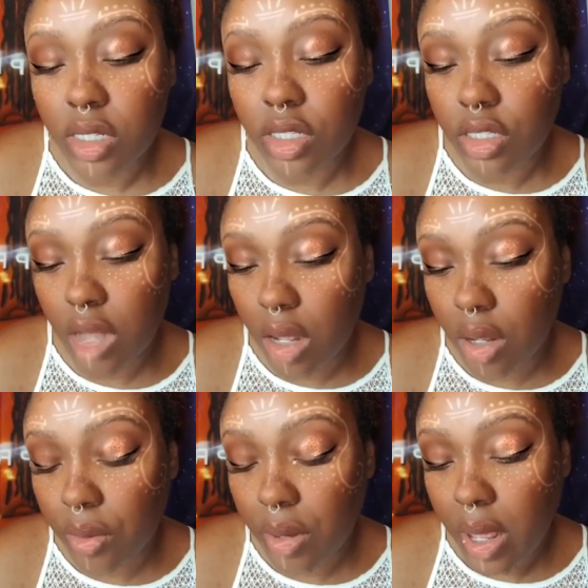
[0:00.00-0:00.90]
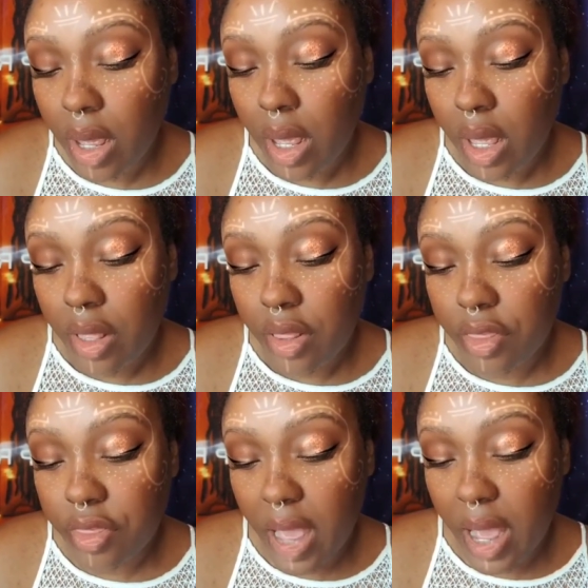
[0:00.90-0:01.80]
So
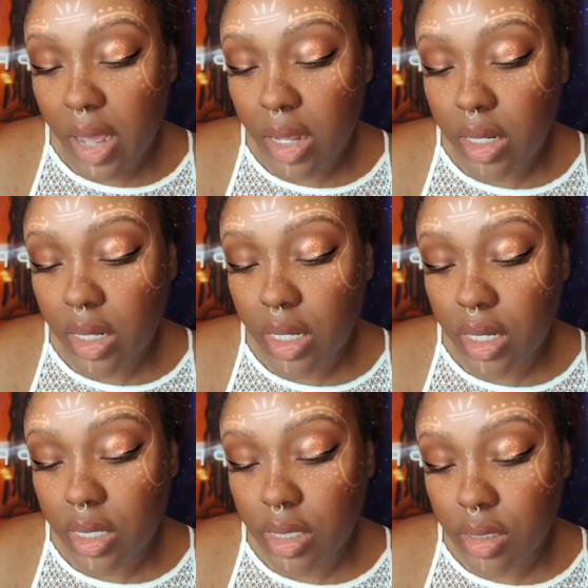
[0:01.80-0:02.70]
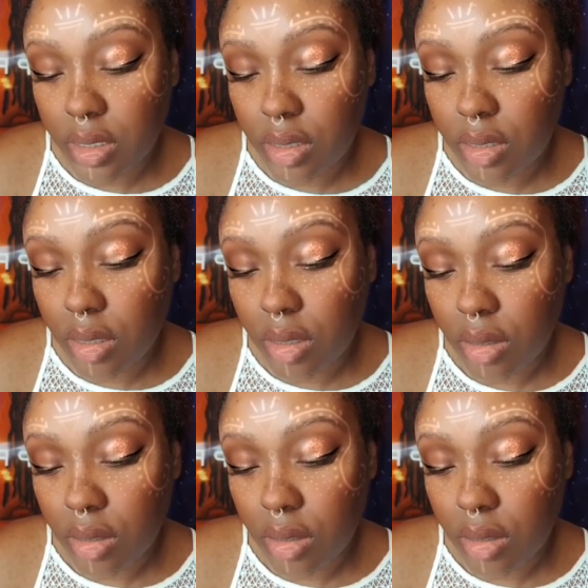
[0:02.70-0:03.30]
that is